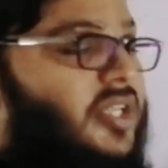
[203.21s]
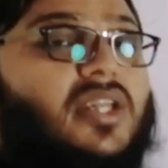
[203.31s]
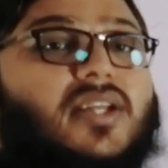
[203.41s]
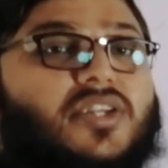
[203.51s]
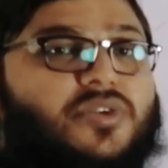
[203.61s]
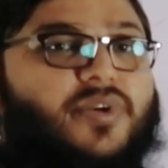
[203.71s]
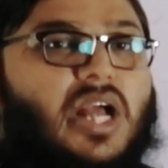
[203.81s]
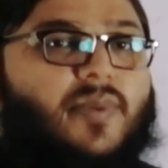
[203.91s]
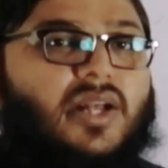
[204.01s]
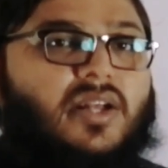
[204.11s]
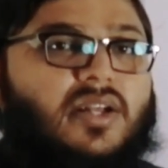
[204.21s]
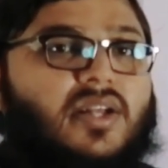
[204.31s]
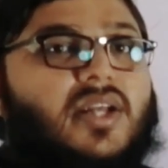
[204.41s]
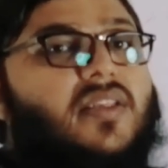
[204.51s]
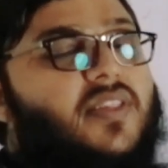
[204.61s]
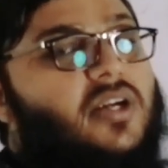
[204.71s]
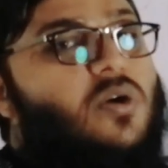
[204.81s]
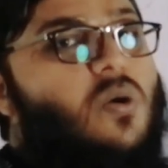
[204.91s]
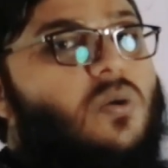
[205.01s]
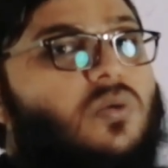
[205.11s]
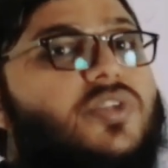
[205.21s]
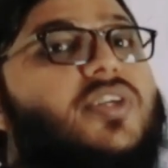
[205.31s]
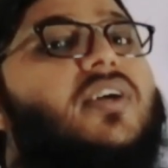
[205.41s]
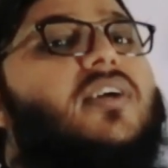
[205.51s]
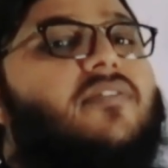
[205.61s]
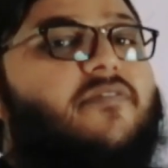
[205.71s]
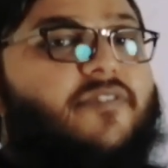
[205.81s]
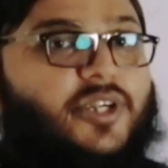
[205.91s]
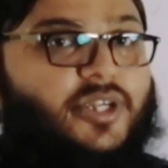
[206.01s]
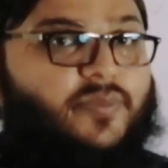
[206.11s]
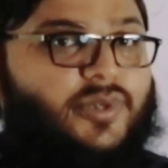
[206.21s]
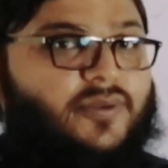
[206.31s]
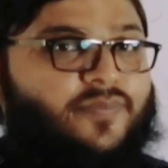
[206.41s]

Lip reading: in English grammar, they're called verb.